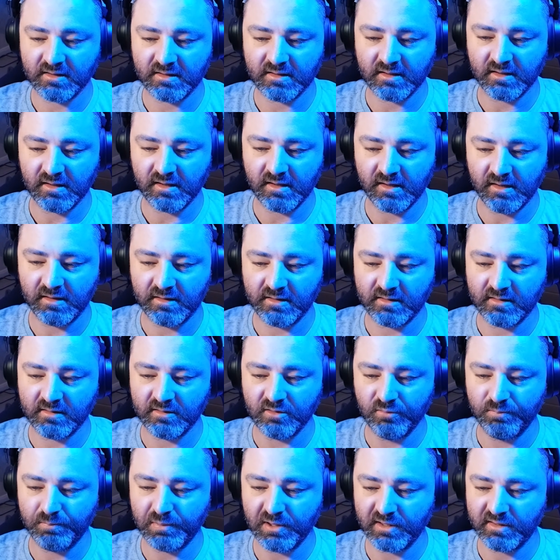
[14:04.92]
thing is
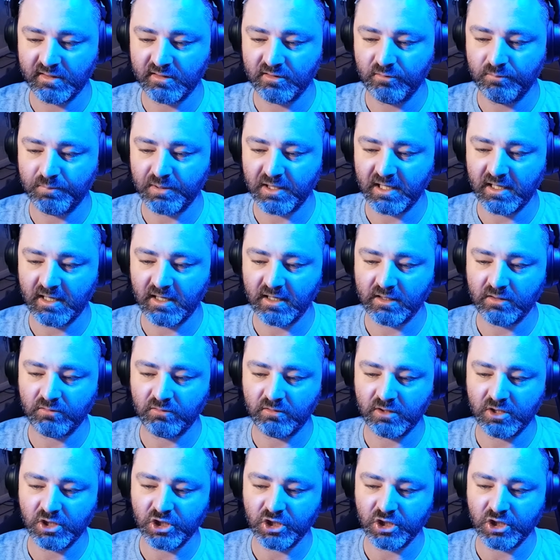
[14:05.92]
super, super accurate.